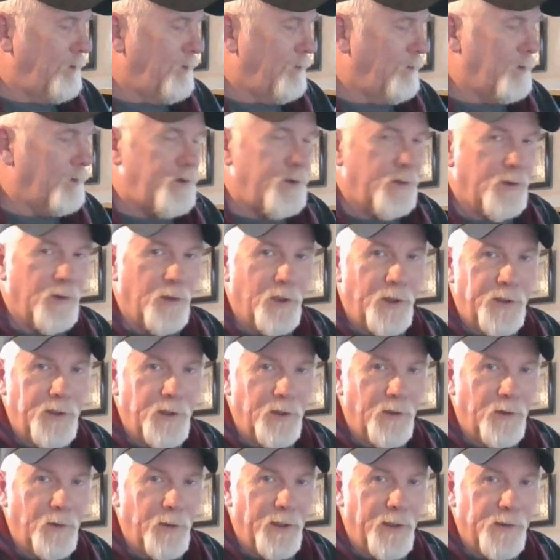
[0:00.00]
what you're going to
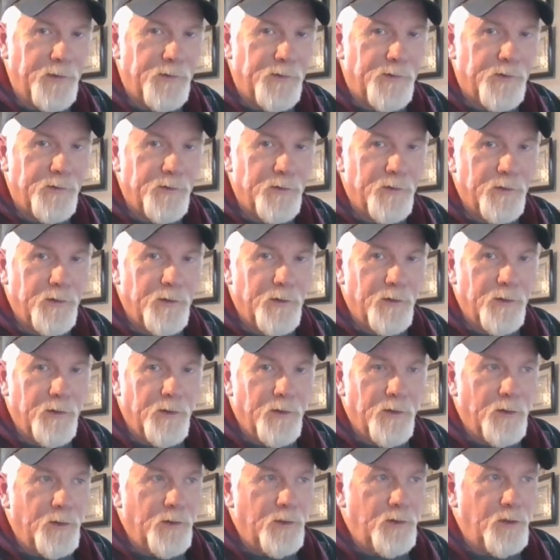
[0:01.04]
do is,
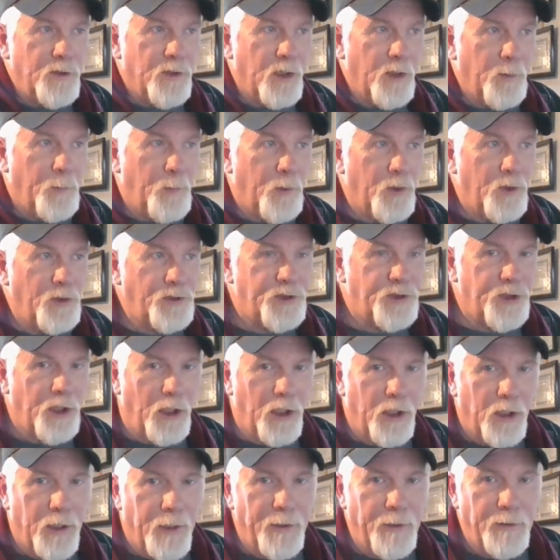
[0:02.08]
you're going to push
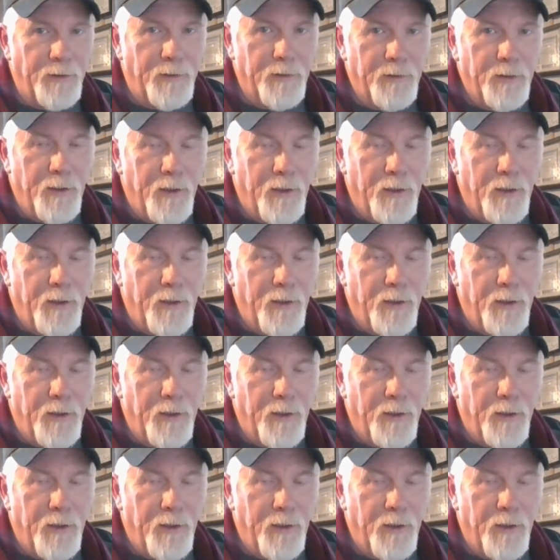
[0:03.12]
on